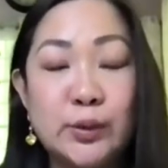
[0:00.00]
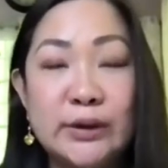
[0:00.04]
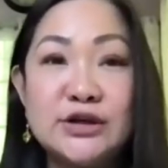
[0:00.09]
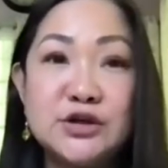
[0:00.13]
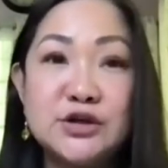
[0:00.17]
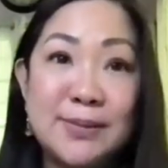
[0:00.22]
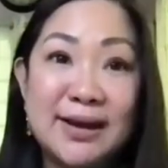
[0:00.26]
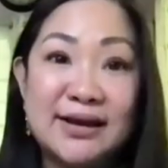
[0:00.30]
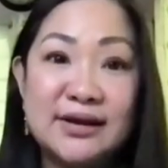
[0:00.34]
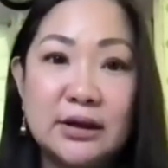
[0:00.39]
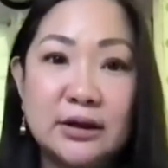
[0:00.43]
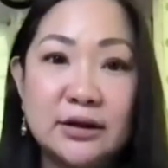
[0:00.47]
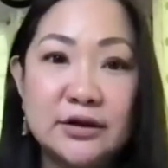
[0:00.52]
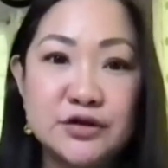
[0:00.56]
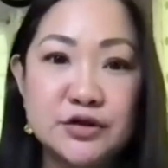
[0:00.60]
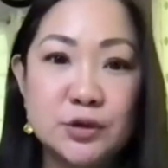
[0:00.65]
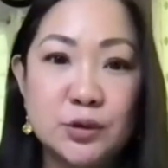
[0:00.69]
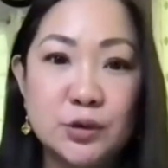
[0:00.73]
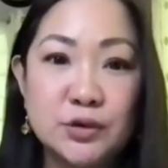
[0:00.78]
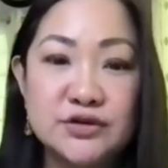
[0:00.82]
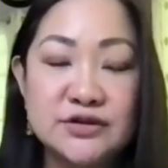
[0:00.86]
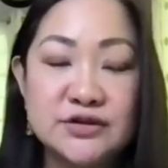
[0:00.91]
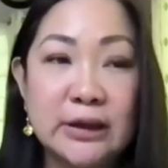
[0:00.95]
medical
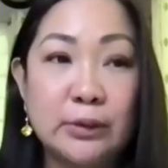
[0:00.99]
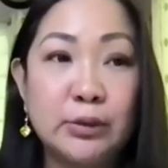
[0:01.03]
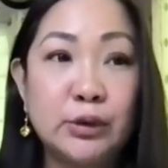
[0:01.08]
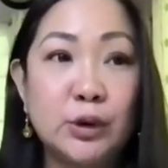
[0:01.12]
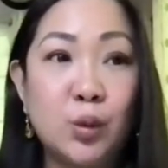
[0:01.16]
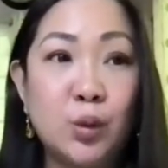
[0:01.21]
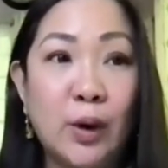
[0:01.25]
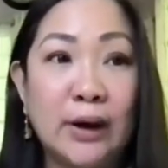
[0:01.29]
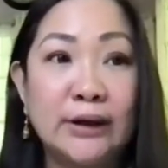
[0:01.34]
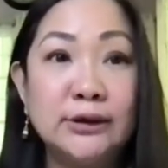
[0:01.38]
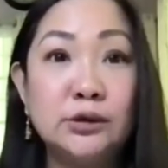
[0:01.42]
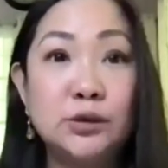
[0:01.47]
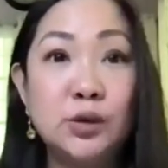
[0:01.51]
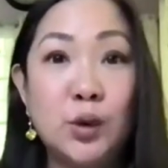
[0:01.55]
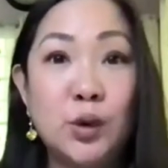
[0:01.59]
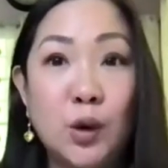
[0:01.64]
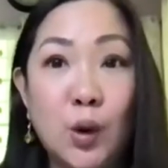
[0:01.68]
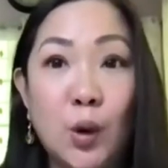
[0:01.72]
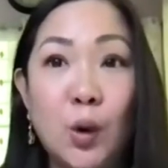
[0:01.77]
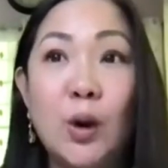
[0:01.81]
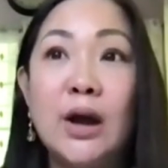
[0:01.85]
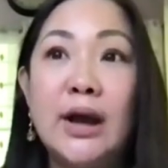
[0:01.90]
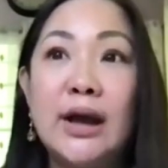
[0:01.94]
schools they would want to
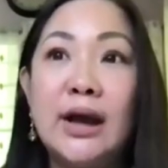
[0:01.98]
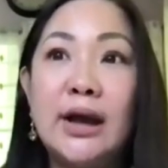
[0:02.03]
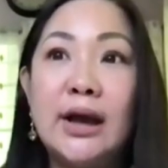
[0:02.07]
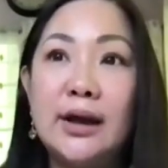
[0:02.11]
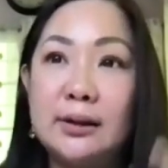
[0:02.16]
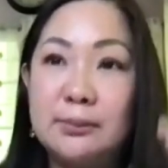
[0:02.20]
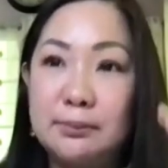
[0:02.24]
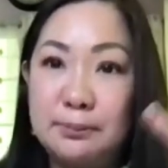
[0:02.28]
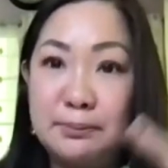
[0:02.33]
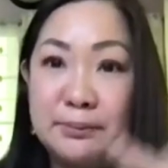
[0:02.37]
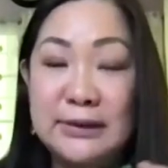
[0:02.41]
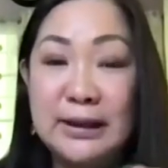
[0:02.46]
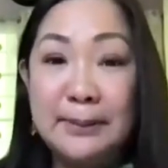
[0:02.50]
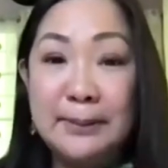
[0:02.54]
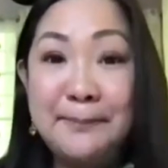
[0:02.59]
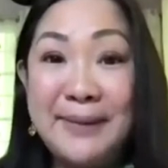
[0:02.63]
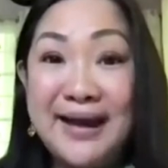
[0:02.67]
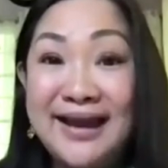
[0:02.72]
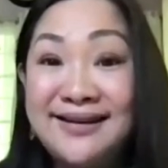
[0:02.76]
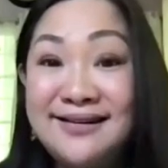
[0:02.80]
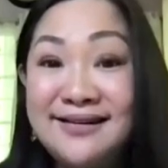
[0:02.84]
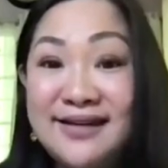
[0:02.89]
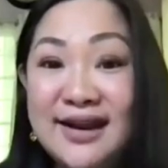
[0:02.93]
go,
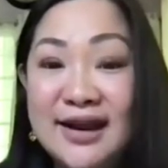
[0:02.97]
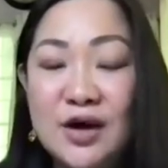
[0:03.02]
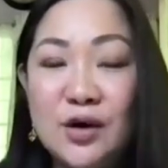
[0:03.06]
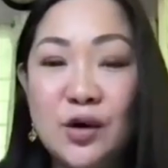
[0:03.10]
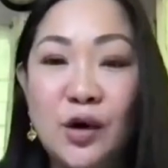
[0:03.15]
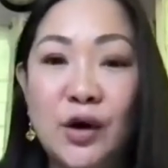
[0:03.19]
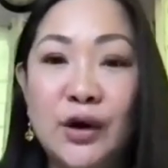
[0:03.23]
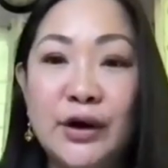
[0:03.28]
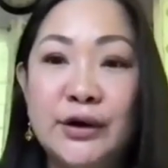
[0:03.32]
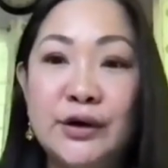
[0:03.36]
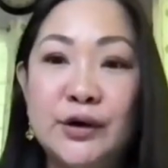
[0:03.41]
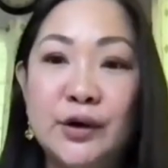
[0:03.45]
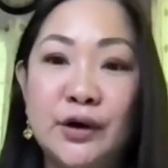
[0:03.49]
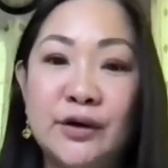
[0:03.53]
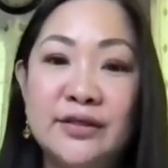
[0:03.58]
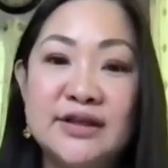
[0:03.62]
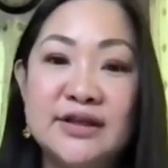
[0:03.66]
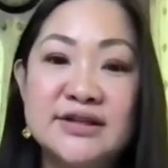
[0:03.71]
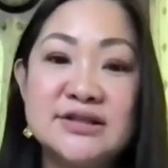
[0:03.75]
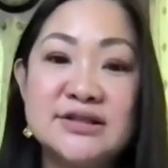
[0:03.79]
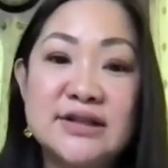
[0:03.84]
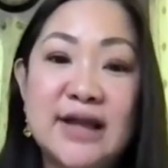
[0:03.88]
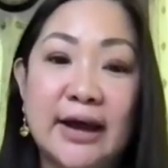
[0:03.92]
depending on
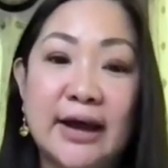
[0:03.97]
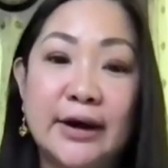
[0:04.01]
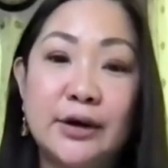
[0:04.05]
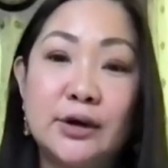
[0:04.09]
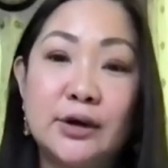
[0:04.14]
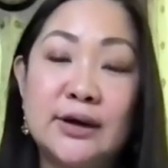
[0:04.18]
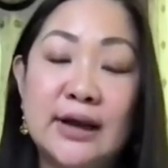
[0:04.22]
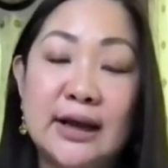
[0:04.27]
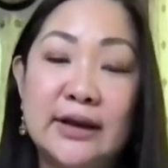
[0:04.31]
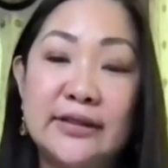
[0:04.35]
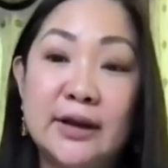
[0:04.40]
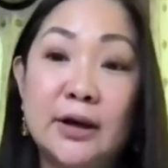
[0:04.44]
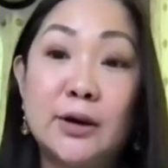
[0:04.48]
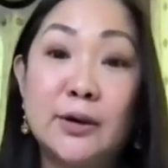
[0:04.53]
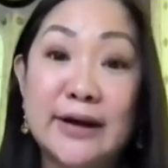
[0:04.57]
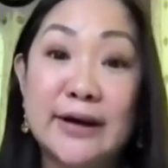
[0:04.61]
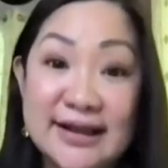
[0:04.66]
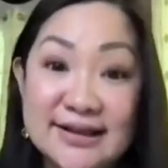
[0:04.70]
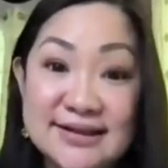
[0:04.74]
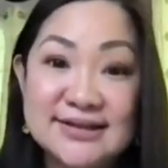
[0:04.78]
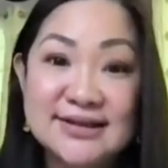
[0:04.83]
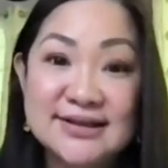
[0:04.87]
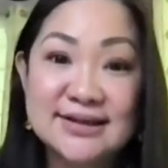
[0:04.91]
the stand that the
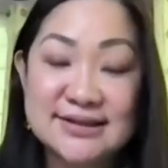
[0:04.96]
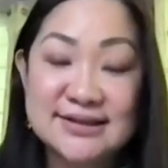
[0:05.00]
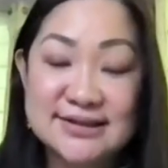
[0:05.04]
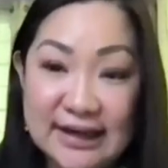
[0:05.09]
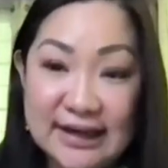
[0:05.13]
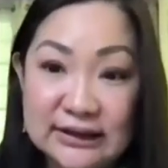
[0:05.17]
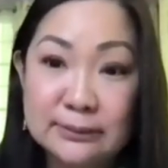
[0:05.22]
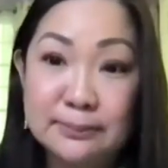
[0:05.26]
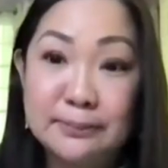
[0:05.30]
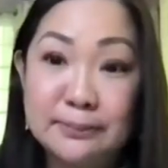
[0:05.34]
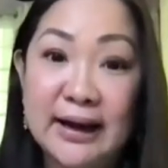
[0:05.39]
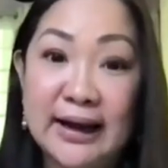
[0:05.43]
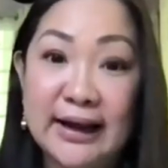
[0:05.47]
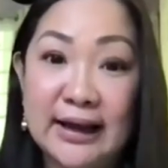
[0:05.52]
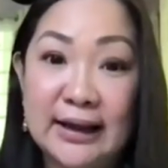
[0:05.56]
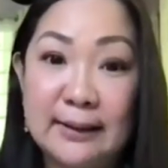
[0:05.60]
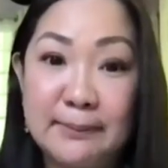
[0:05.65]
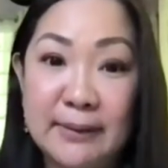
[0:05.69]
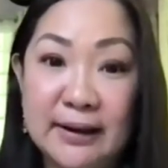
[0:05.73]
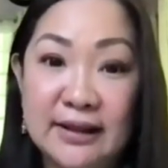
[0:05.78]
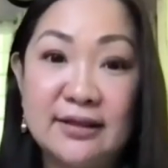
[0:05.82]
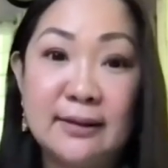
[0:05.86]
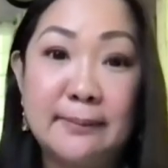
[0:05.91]
grades set
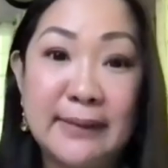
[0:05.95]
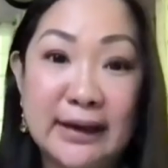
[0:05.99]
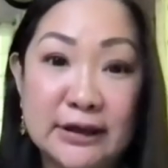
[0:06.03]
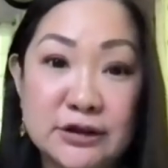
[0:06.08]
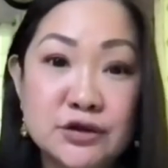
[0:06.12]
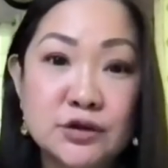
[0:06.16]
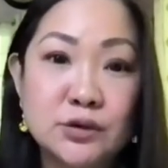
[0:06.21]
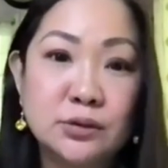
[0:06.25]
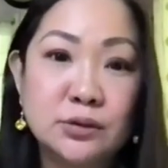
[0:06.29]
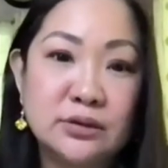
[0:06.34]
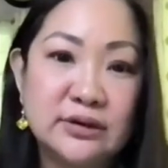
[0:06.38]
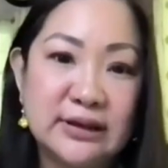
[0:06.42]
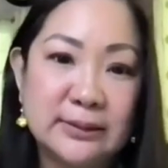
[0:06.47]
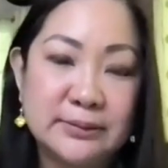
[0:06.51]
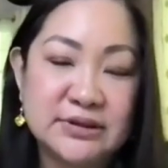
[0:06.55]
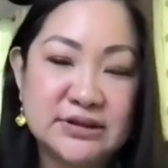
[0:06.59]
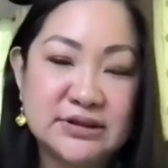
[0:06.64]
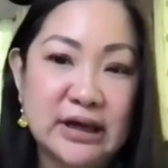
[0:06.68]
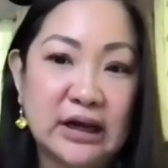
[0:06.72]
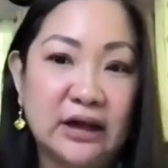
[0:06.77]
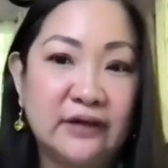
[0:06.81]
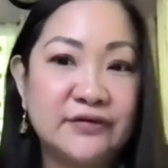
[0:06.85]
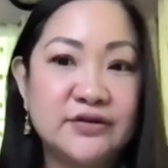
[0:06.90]
by the med school
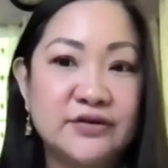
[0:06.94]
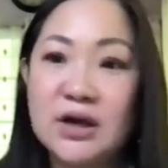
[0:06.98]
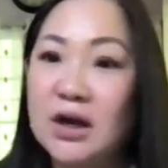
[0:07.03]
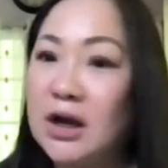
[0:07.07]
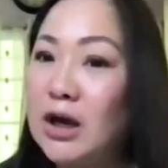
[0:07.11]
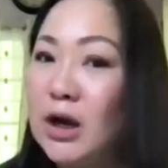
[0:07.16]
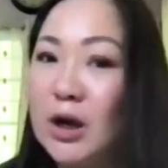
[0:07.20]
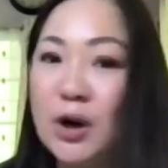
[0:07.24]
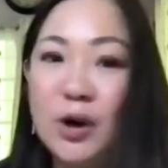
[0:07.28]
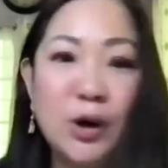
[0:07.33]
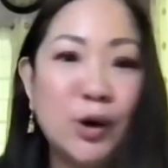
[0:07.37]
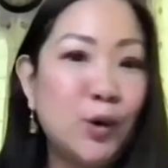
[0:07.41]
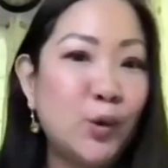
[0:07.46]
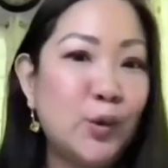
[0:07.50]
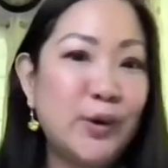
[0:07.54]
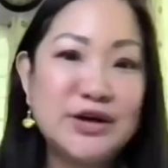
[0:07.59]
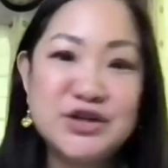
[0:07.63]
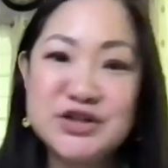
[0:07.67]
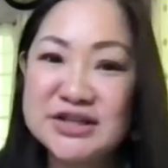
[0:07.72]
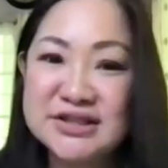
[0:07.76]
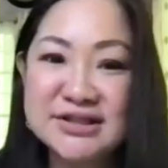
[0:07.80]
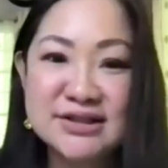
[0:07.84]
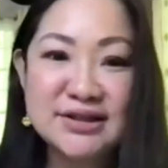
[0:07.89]
themselves, which is